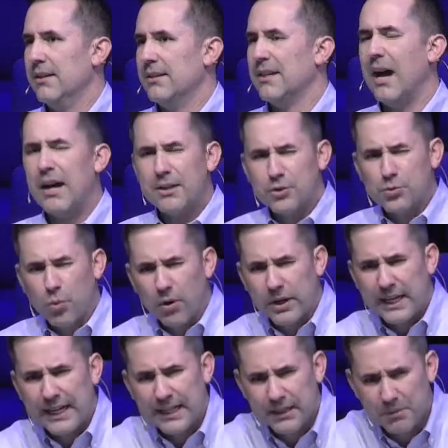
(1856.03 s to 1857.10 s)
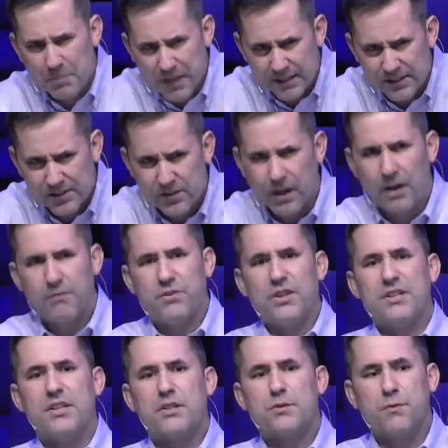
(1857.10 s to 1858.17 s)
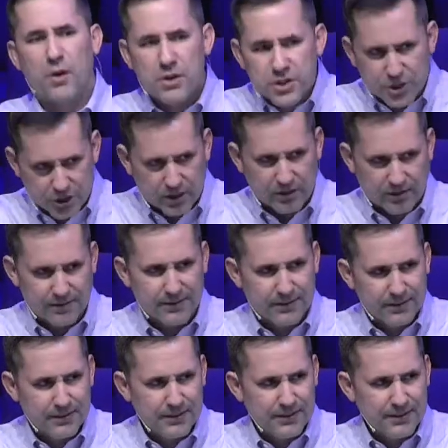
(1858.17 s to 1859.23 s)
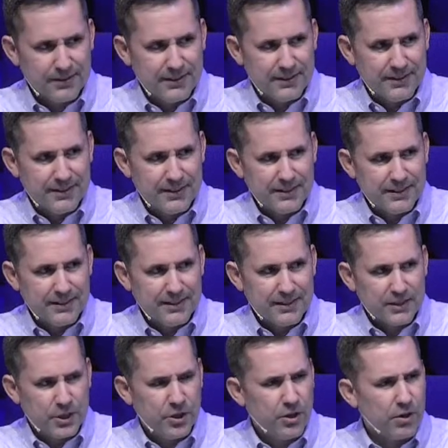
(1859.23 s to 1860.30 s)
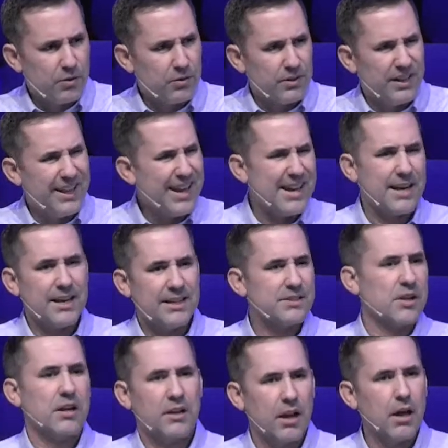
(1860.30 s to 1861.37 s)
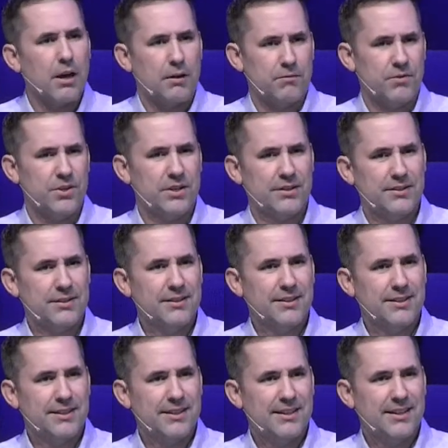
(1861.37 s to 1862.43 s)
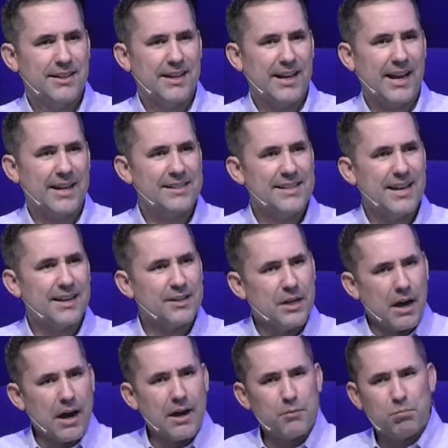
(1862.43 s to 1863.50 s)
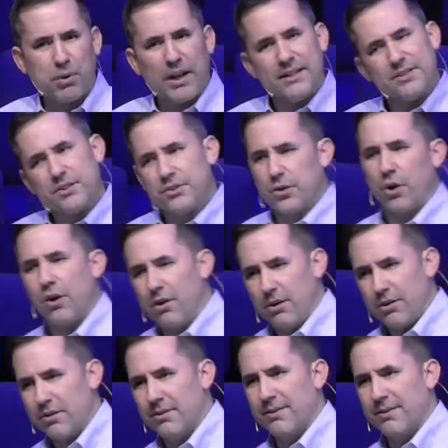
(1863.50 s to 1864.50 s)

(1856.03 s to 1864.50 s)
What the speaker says: God is working in the midst of the dysfunction. You know, Leah is unloved, and yet God blesses her